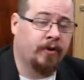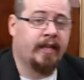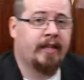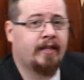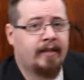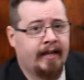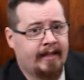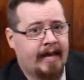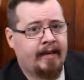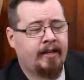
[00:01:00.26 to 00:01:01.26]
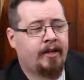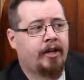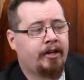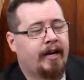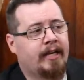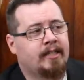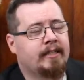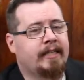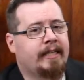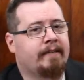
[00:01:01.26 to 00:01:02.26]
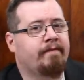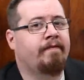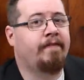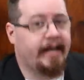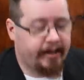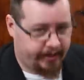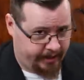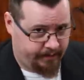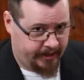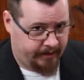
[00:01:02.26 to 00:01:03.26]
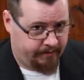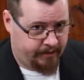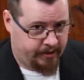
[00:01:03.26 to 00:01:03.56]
or anything like that, you're actually invariably,